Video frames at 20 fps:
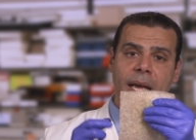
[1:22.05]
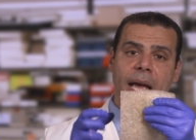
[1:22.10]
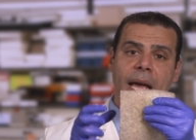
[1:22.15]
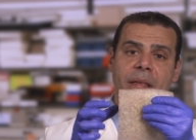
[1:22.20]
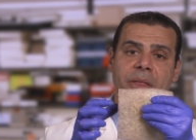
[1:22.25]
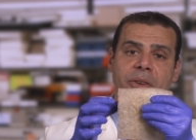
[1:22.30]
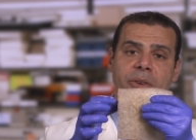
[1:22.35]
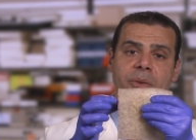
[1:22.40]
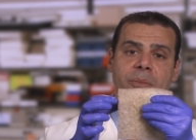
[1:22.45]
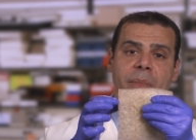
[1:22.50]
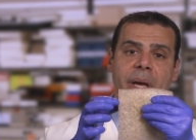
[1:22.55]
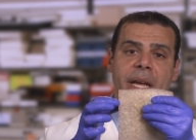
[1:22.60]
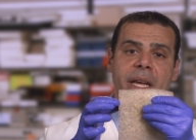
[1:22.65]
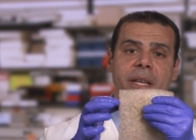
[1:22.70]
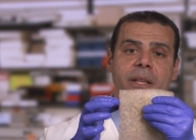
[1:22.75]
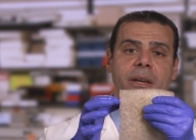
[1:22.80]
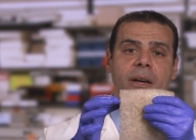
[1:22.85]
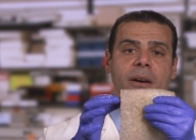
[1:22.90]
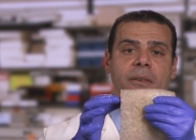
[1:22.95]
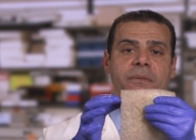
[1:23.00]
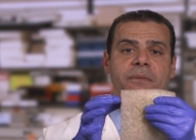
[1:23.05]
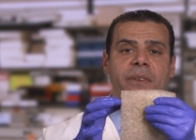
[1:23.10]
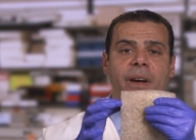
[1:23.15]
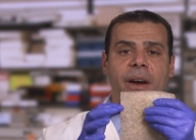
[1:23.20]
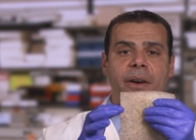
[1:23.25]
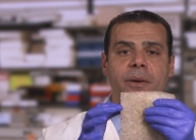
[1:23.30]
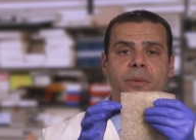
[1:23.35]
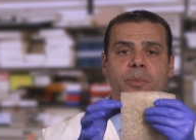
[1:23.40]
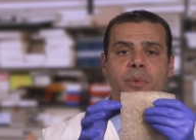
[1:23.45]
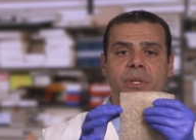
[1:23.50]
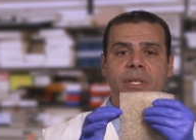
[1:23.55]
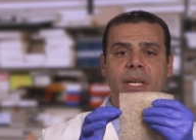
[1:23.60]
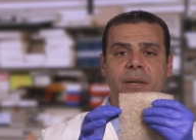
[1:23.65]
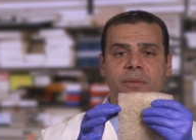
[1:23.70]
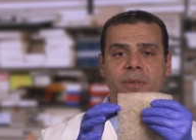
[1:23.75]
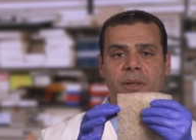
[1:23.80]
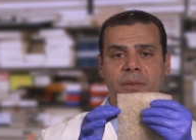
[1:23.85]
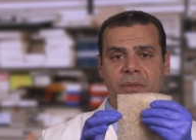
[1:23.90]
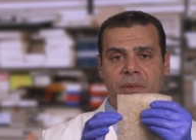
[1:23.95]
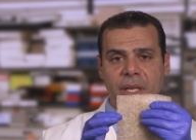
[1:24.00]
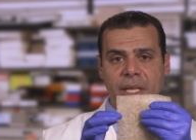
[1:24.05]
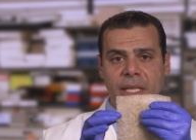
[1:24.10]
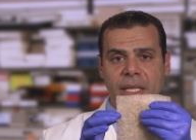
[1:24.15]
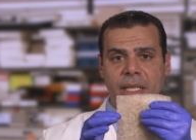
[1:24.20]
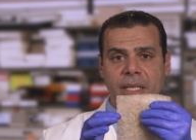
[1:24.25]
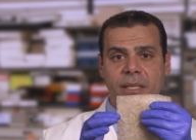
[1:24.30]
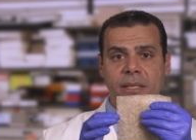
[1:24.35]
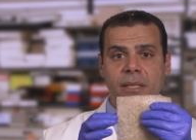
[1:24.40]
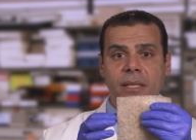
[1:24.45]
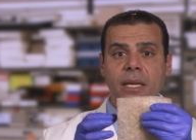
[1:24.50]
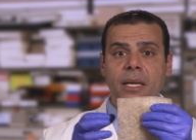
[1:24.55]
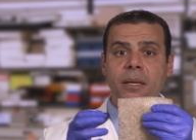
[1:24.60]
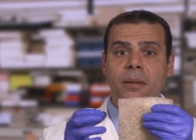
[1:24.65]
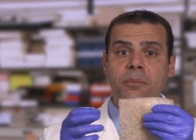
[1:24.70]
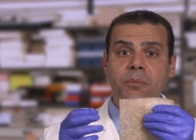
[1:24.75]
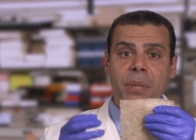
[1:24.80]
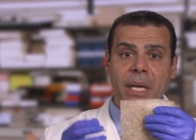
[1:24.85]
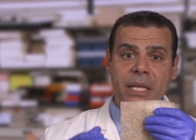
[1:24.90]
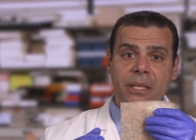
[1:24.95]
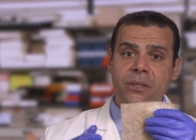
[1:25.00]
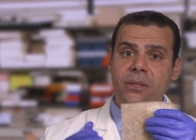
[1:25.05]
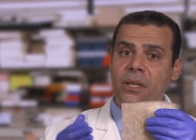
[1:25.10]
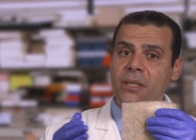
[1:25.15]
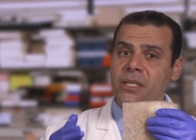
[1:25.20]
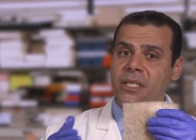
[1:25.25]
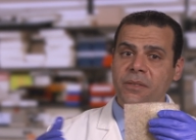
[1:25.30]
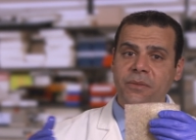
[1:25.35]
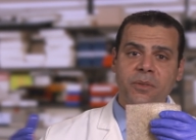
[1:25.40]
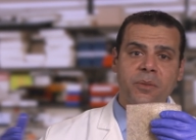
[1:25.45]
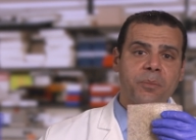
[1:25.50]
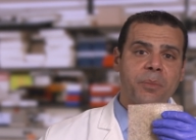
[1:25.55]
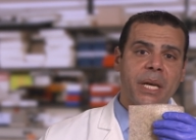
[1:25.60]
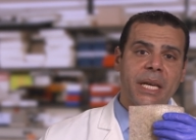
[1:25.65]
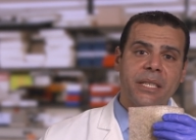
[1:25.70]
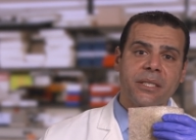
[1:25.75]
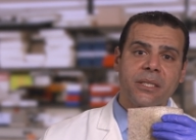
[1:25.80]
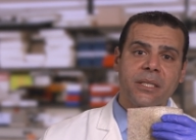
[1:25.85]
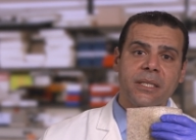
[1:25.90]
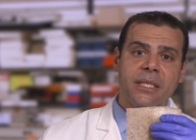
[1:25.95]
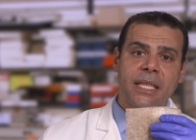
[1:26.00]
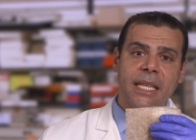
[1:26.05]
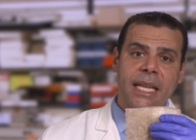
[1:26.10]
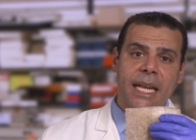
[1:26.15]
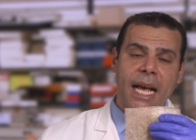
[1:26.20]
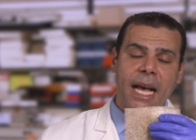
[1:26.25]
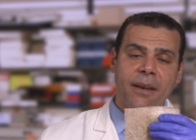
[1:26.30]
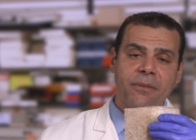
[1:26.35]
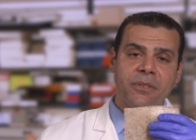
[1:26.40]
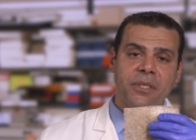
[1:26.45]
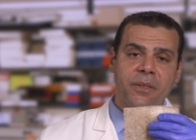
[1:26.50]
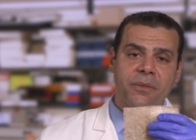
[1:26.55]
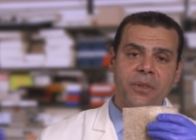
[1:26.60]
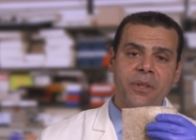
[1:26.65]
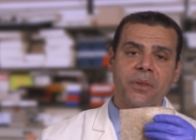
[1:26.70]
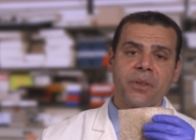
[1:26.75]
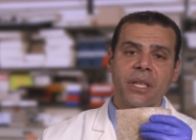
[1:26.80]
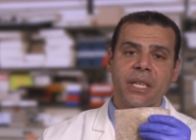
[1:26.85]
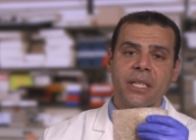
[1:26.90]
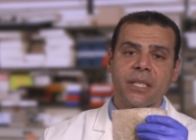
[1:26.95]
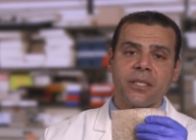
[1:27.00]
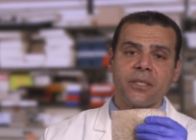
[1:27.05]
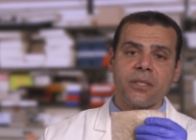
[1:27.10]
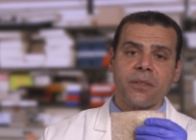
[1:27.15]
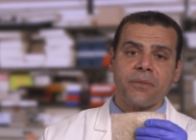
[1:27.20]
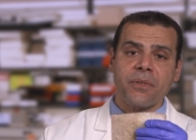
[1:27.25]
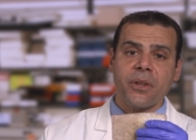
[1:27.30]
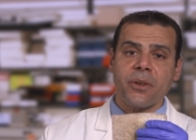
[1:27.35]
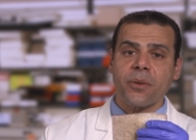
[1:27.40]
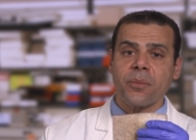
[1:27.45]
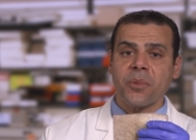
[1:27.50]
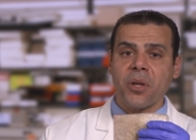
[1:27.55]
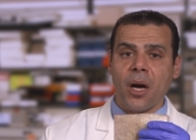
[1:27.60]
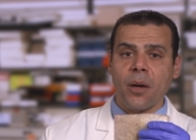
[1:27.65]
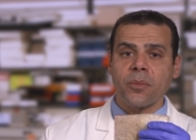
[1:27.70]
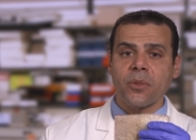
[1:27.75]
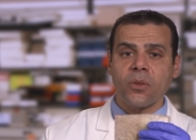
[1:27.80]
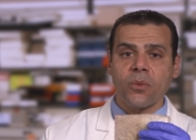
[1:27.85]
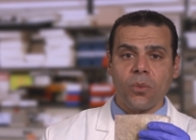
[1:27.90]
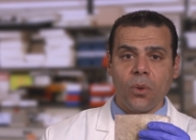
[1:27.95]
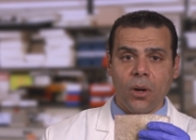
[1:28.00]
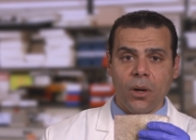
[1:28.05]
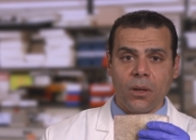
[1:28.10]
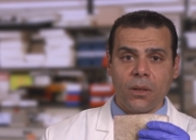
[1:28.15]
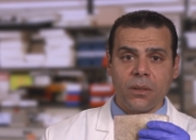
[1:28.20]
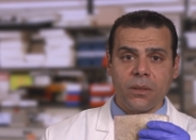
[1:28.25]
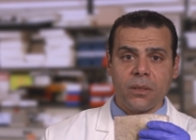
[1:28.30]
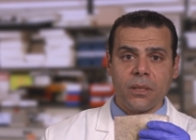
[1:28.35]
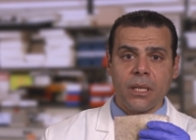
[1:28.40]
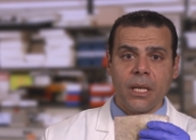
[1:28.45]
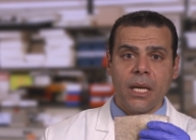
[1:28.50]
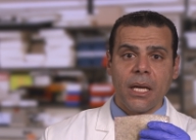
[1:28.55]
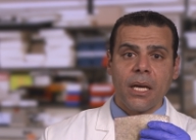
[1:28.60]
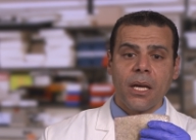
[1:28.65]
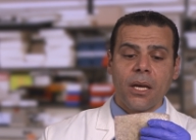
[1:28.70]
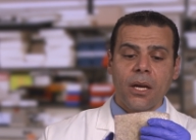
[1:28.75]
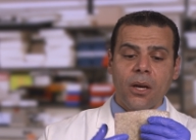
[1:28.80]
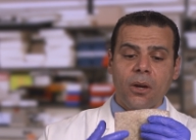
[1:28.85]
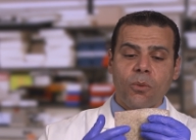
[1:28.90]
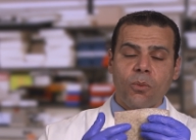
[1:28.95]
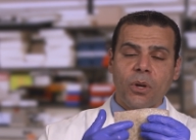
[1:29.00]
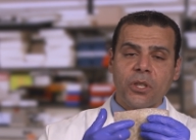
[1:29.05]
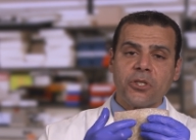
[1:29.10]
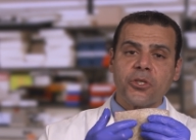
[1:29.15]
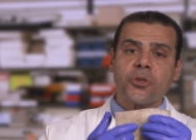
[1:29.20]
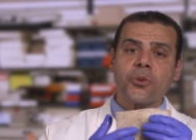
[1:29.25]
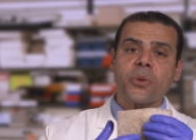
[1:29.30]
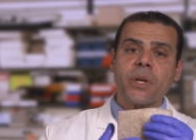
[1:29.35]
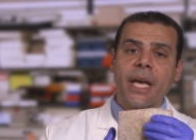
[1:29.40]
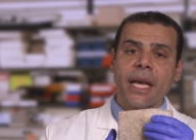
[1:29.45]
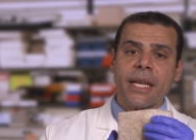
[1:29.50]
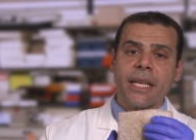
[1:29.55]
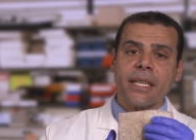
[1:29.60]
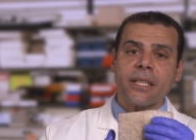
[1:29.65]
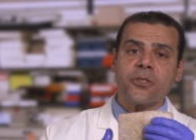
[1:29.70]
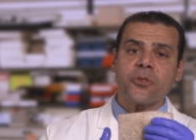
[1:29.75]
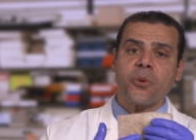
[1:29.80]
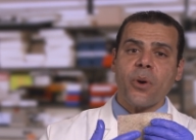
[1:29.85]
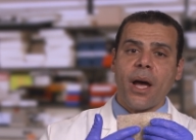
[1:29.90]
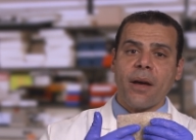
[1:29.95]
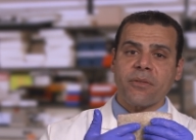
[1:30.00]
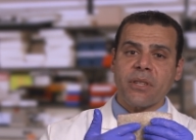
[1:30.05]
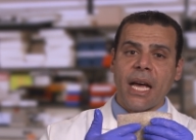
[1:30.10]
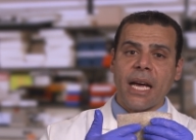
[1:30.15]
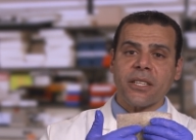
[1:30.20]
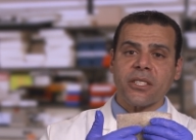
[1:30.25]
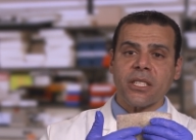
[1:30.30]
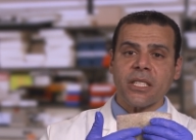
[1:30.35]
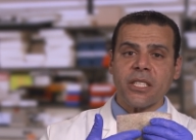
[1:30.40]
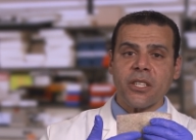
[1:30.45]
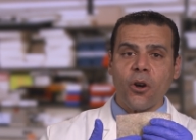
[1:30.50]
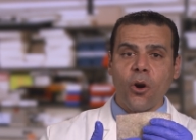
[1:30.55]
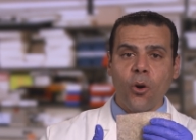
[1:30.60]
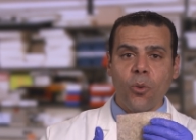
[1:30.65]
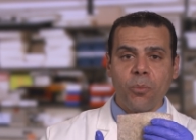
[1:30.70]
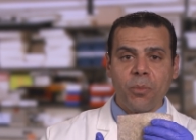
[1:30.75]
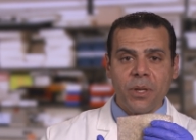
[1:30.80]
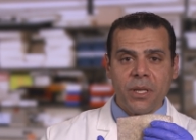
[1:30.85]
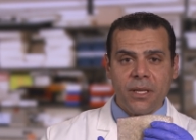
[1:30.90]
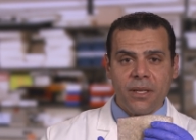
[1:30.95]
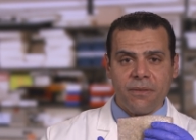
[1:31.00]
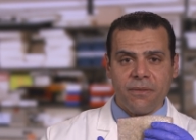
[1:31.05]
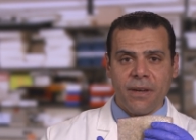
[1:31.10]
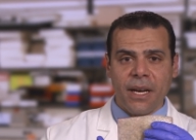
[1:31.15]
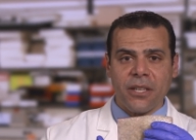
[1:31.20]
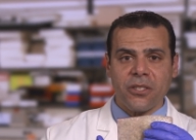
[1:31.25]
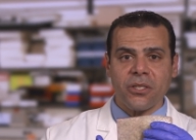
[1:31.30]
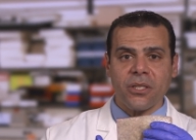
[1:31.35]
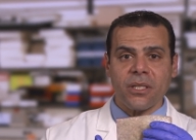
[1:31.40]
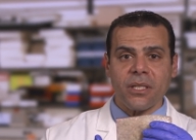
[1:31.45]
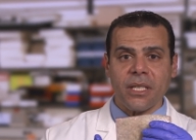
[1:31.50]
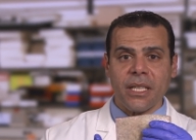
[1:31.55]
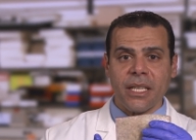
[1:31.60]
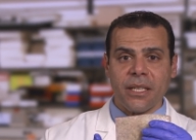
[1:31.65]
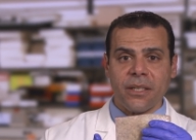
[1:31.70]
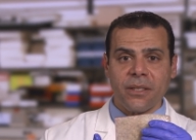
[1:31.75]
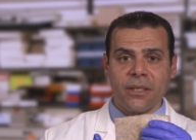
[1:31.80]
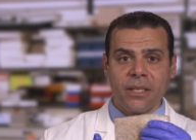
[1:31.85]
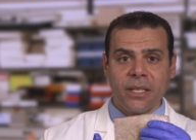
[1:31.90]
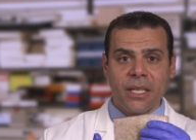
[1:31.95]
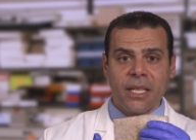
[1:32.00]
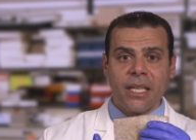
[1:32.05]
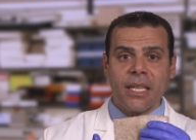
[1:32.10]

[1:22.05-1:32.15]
and they're made of variable level of thickness based on different patients that have different thickness of their abdominal walls. Once you get in, you have to actually open the fascial layer,